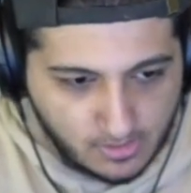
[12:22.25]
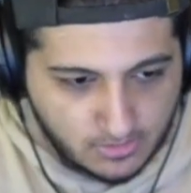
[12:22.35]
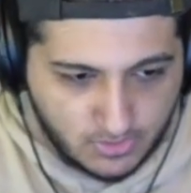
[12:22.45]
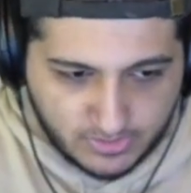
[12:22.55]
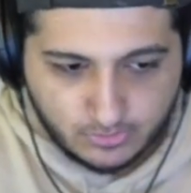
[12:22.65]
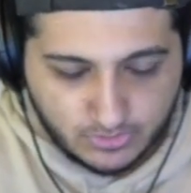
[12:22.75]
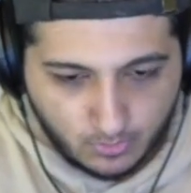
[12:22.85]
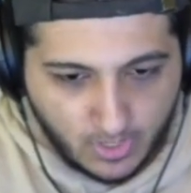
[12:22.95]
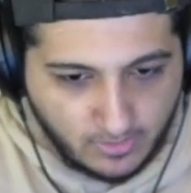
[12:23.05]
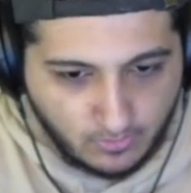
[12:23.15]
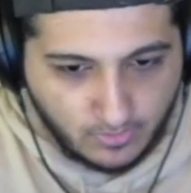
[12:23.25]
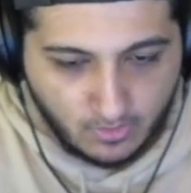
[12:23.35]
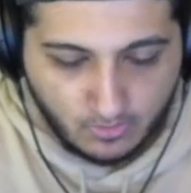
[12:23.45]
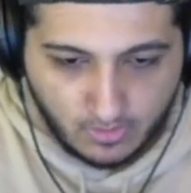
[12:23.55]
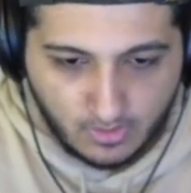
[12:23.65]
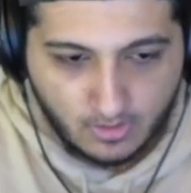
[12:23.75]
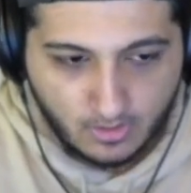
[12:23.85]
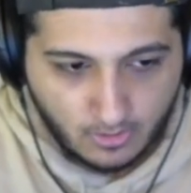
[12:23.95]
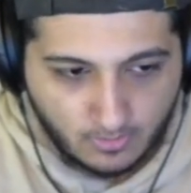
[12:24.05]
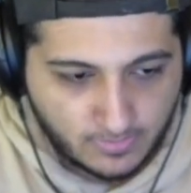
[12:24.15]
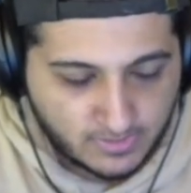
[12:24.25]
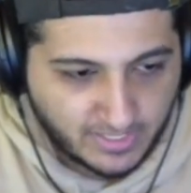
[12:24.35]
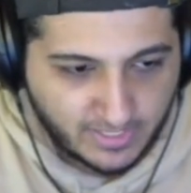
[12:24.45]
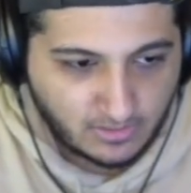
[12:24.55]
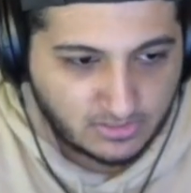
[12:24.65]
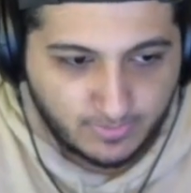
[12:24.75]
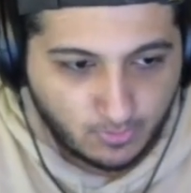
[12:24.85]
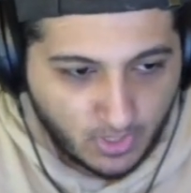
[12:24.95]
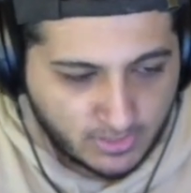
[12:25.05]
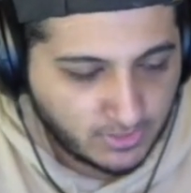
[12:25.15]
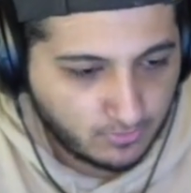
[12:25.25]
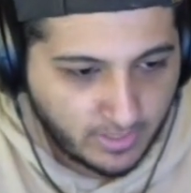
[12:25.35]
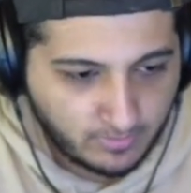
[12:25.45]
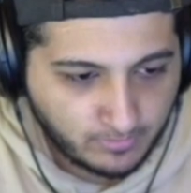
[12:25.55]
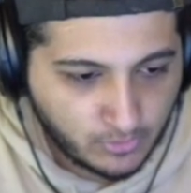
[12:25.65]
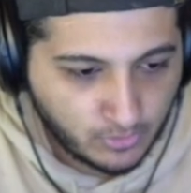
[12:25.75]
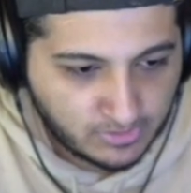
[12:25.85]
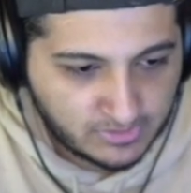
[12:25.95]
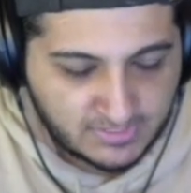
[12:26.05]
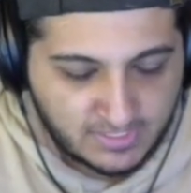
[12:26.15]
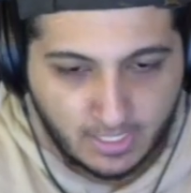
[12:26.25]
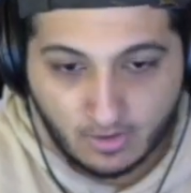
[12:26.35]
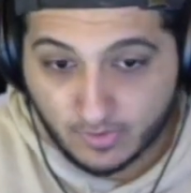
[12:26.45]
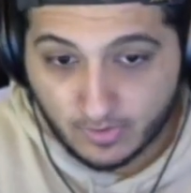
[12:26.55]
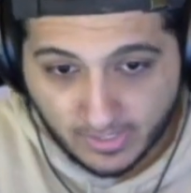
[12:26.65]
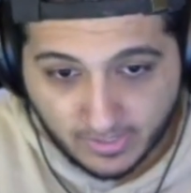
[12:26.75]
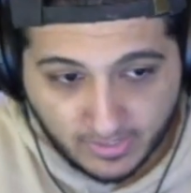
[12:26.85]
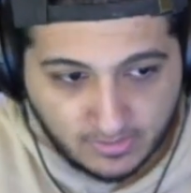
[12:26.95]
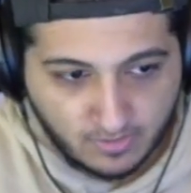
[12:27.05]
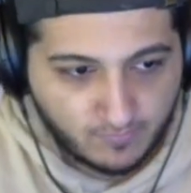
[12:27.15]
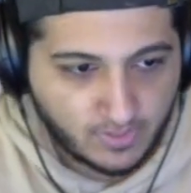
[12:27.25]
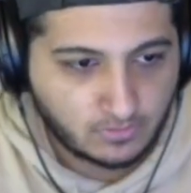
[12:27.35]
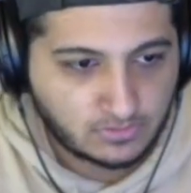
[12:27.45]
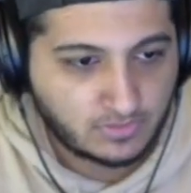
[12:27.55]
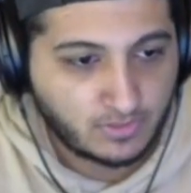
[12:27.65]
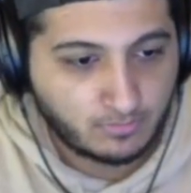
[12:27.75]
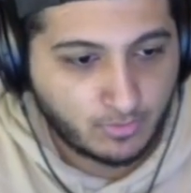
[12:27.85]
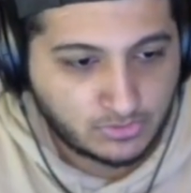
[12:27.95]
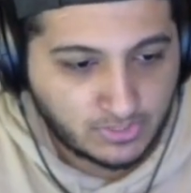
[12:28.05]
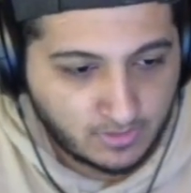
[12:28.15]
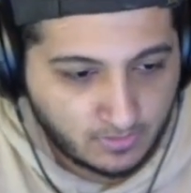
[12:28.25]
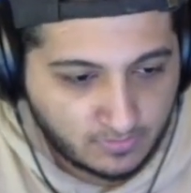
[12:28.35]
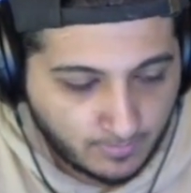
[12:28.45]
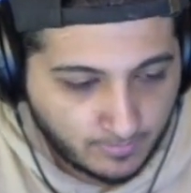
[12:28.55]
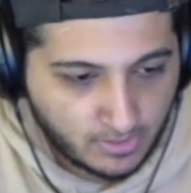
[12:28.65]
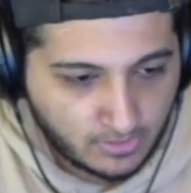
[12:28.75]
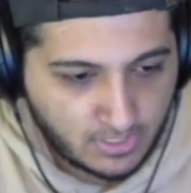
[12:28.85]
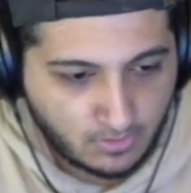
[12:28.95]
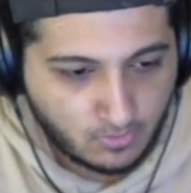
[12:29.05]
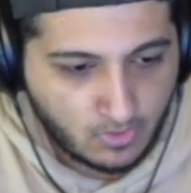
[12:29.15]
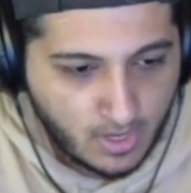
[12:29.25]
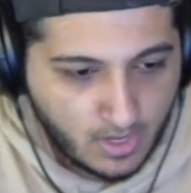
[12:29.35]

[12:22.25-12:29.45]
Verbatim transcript: So that's usually what I do now, um, is like, I'll just be watching random YouTubers and see how they're editing their videos, how they're approaching their thumbnails, how,